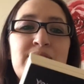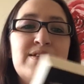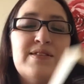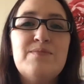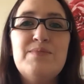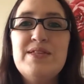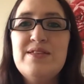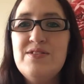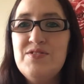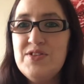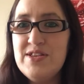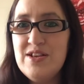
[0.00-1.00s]
something that's
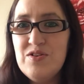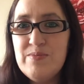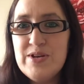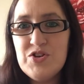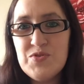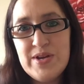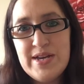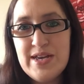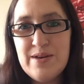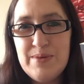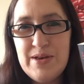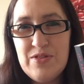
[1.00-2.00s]
just a little bit intriguing
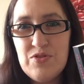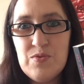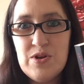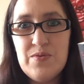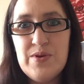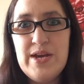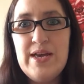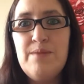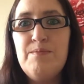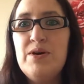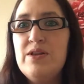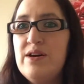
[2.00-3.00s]
a bit thrillery
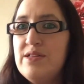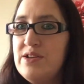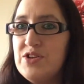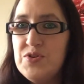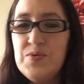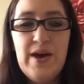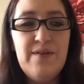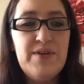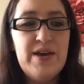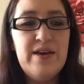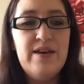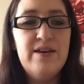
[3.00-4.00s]
but nothing too
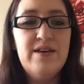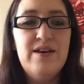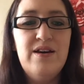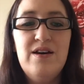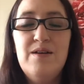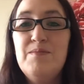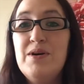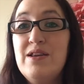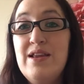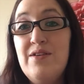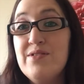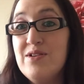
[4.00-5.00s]
heavy um, and
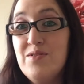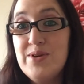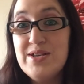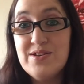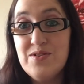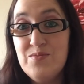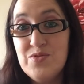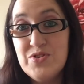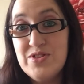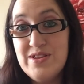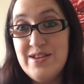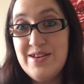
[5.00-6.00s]
now I can't wait to go and watch
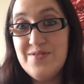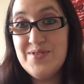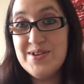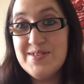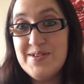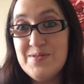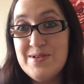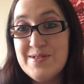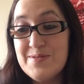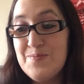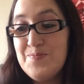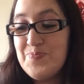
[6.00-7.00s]
the Netflix series
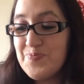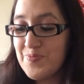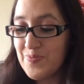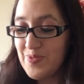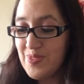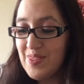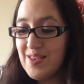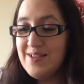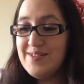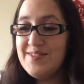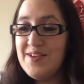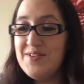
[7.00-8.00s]

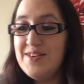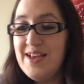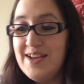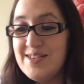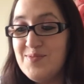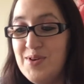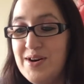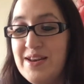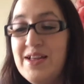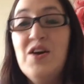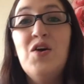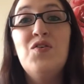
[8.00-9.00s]
so next one
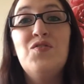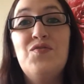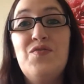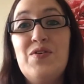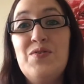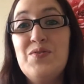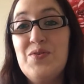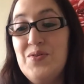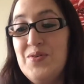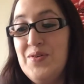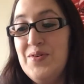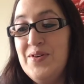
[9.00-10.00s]

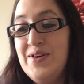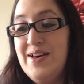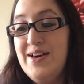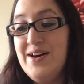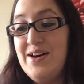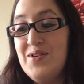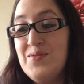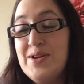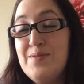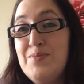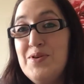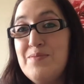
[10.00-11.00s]
folklore I read
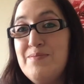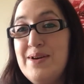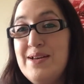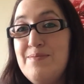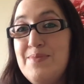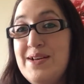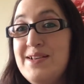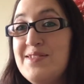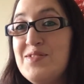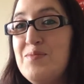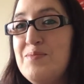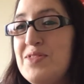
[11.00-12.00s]
a book
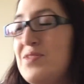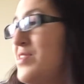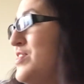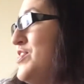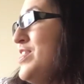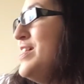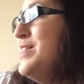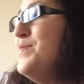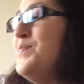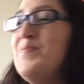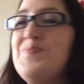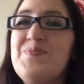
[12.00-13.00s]
based on mythology
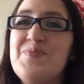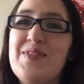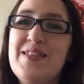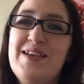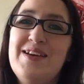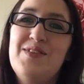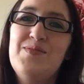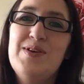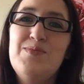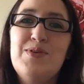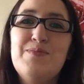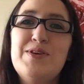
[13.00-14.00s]
and I
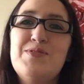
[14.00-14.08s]
read one of my